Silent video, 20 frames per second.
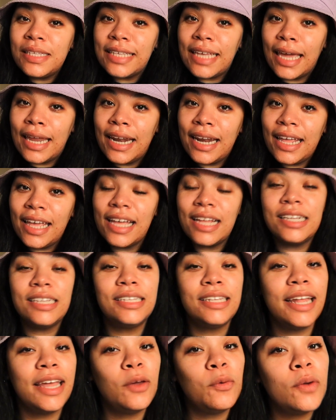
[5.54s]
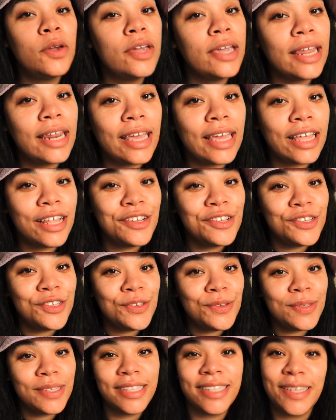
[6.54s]
Kennedy and today we're getting
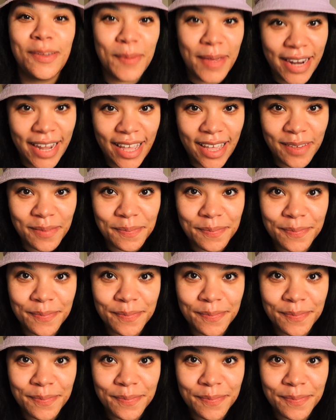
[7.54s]
into CBD.